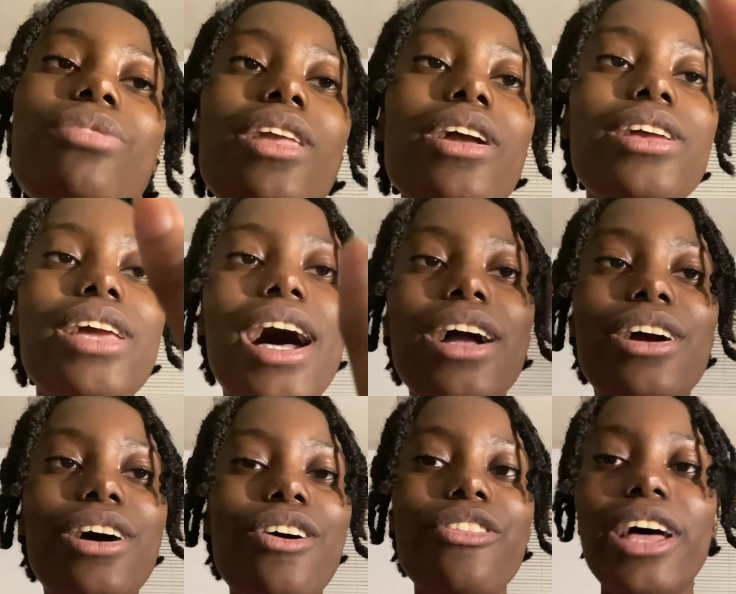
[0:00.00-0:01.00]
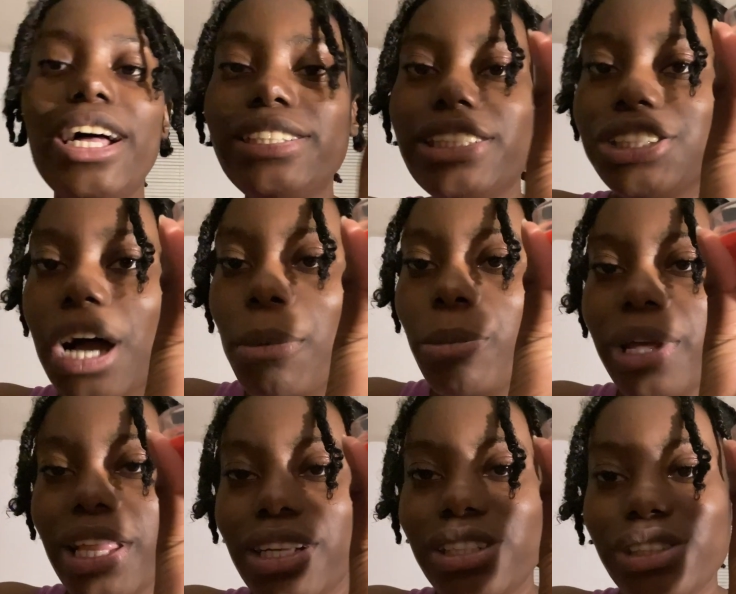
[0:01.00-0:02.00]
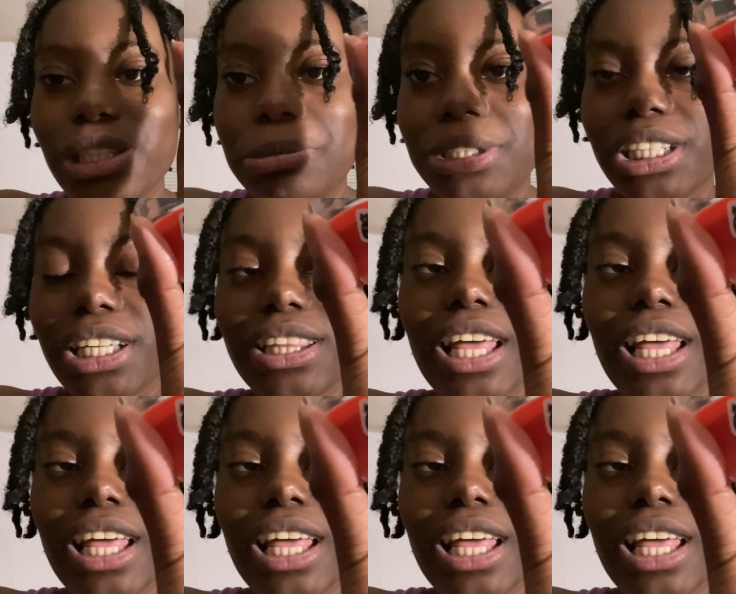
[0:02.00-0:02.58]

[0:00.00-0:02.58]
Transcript: yeah, girl, the Etsy shop will be in the description.